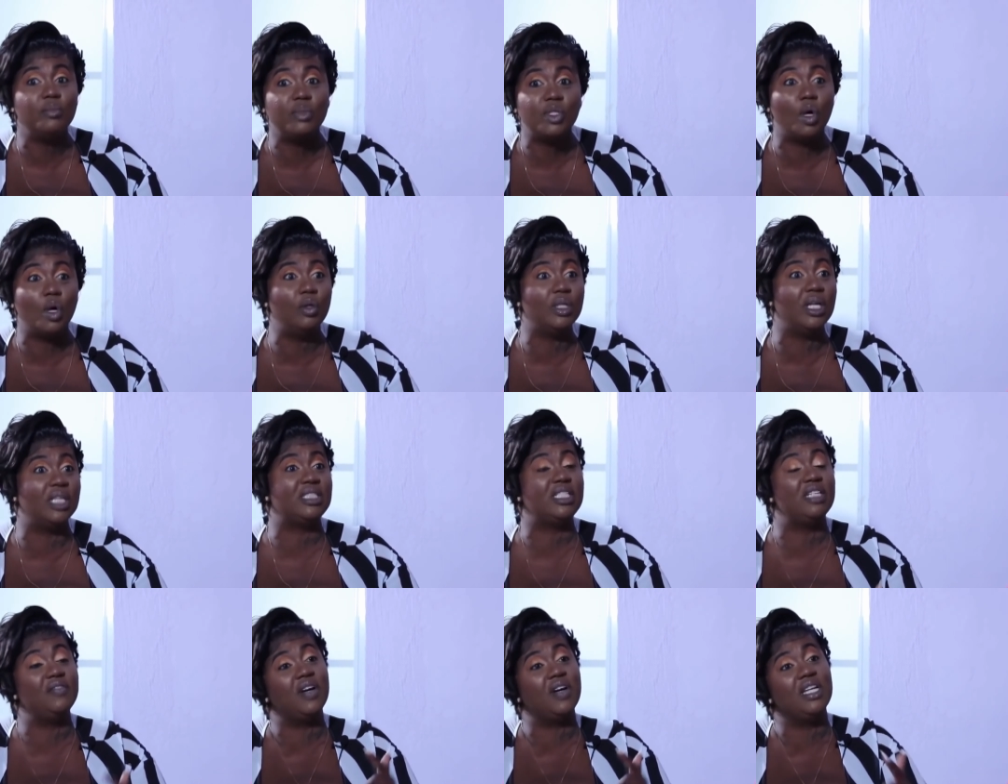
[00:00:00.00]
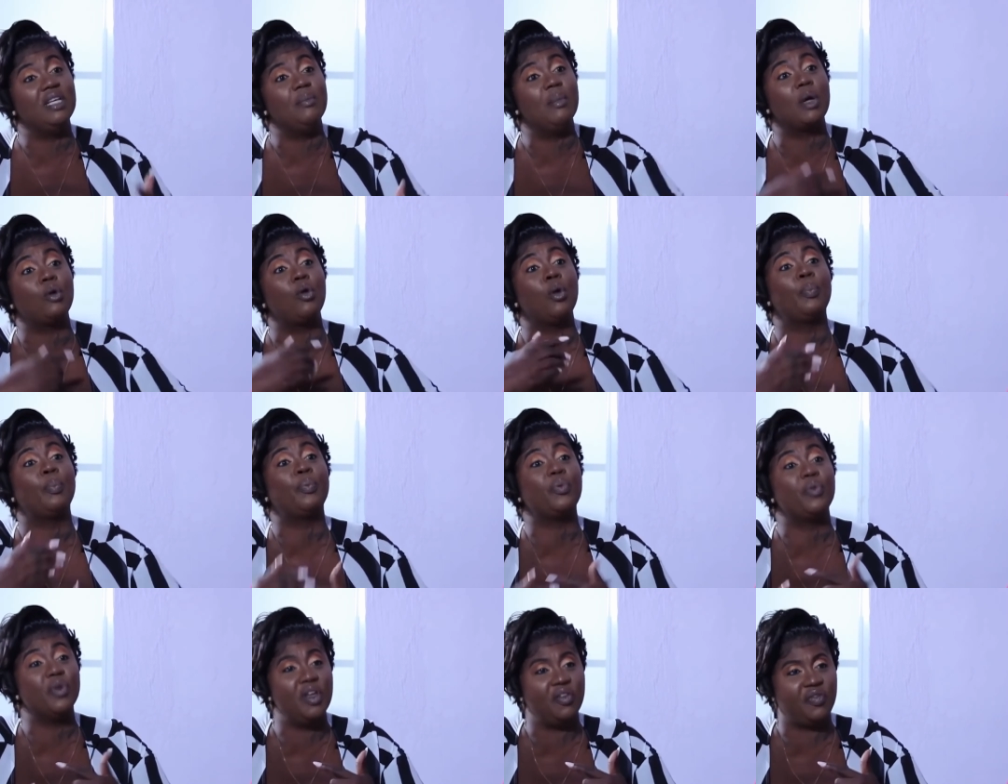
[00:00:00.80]
From down at Tivoli. Make a
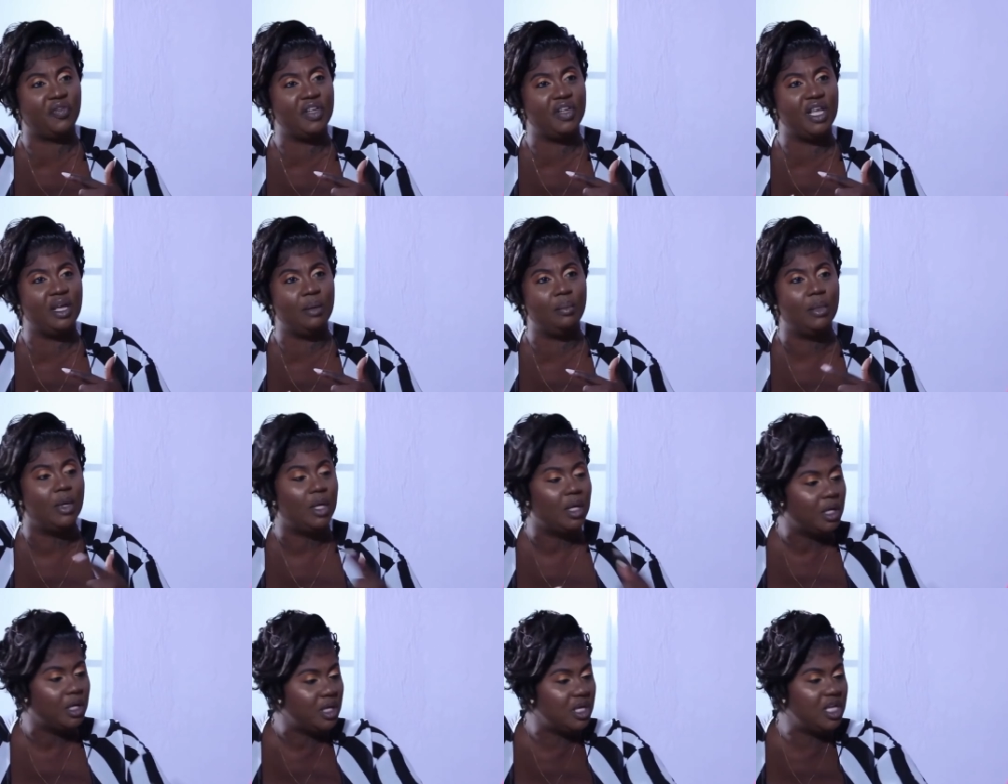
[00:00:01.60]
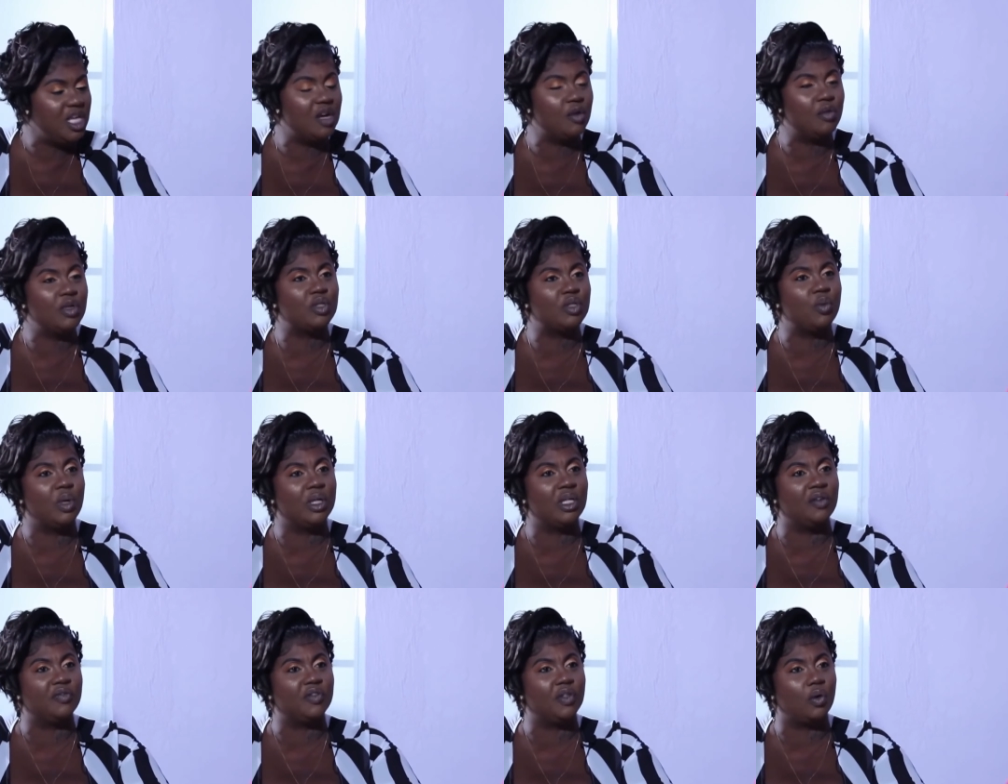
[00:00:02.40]
pray for them. Mm-hmm. Here is
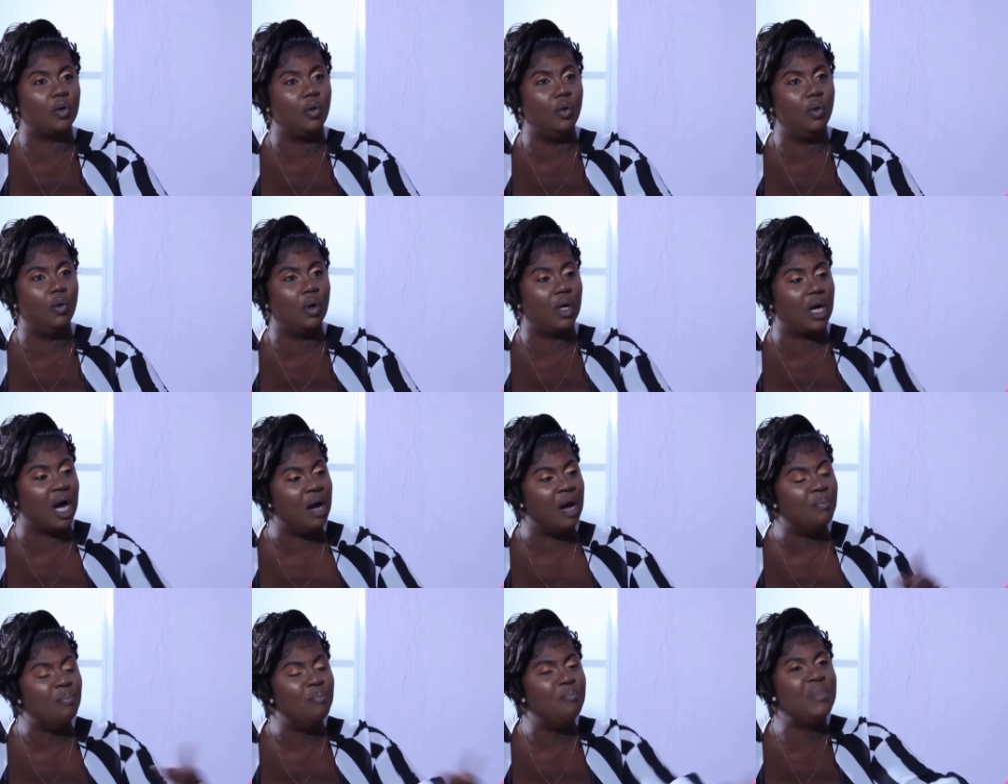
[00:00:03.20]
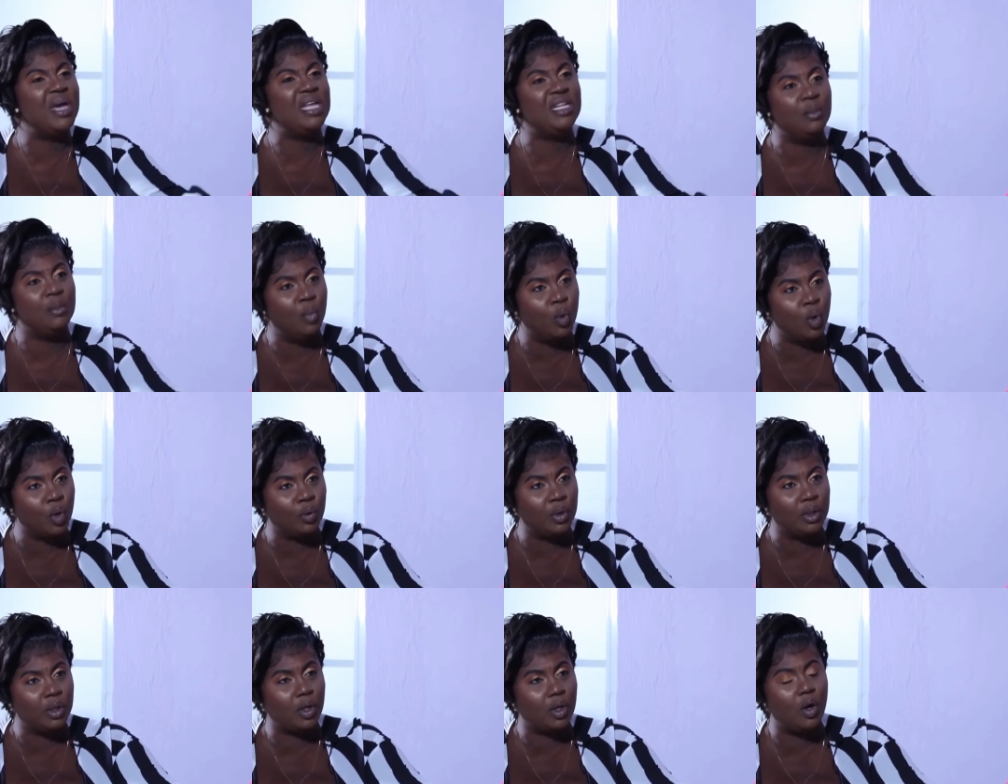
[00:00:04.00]
one of the Coke. And many
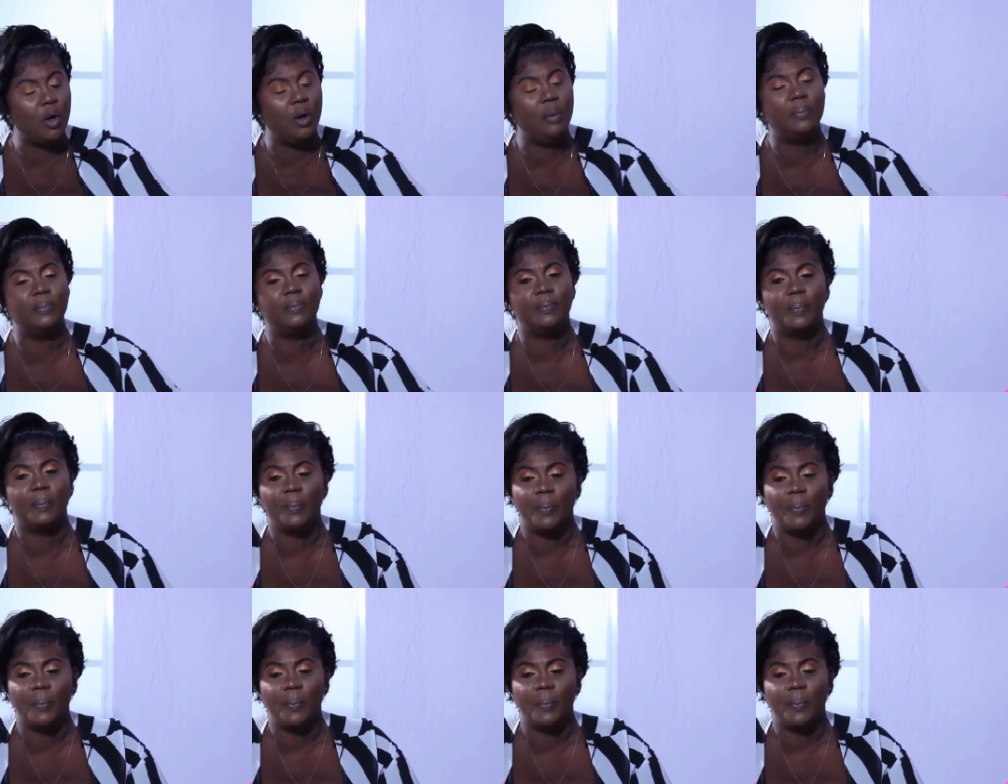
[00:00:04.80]
more will come.